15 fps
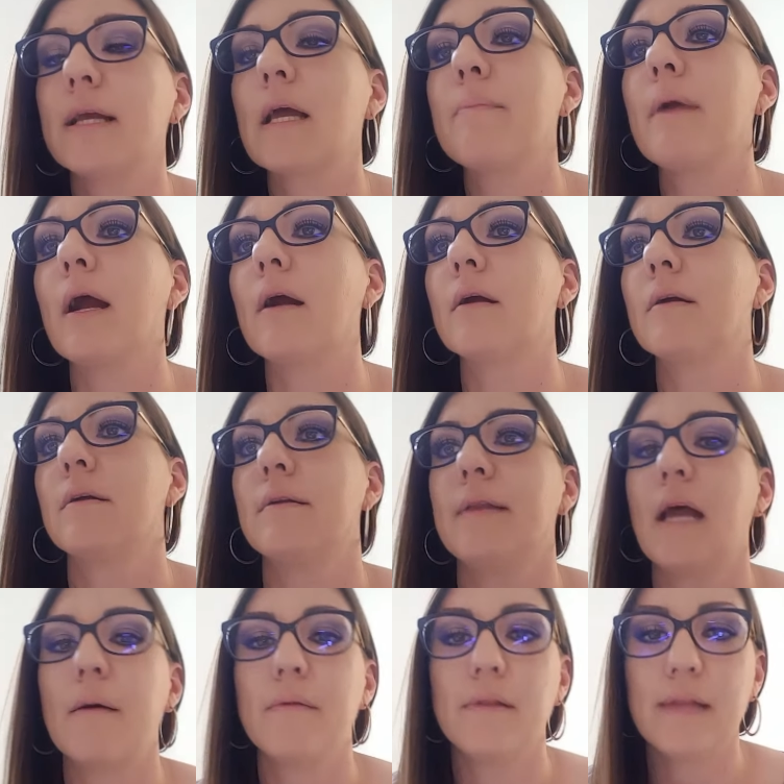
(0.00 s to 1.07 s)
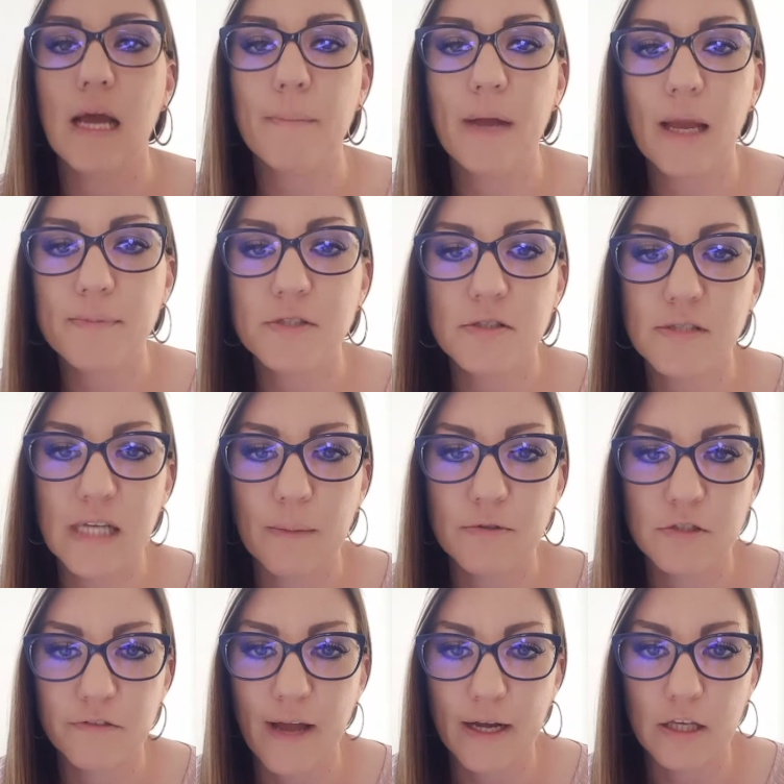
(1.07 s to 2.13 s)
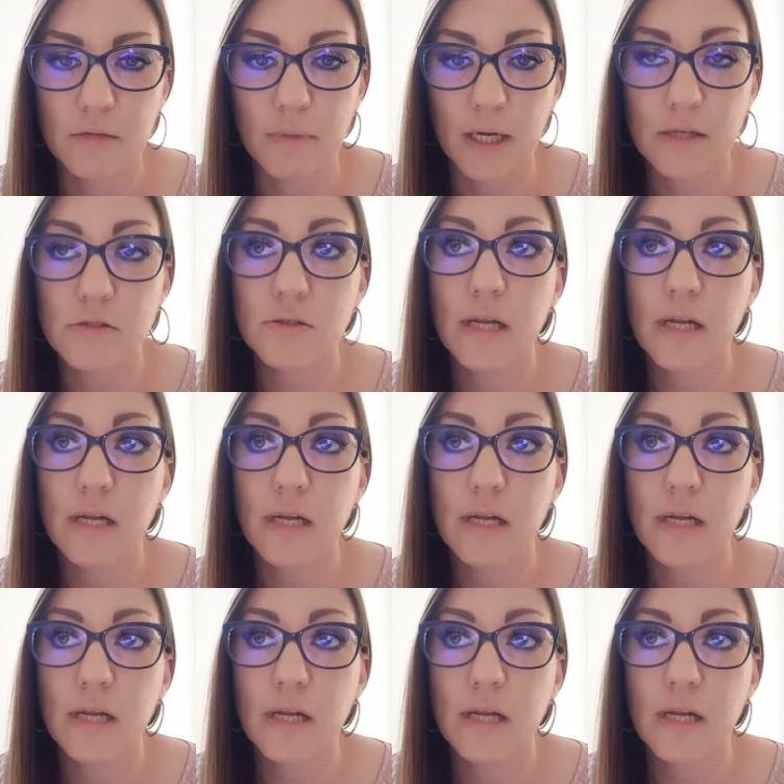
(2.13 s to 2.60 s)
Come here. Now my upstairs neighbors are vacuuming,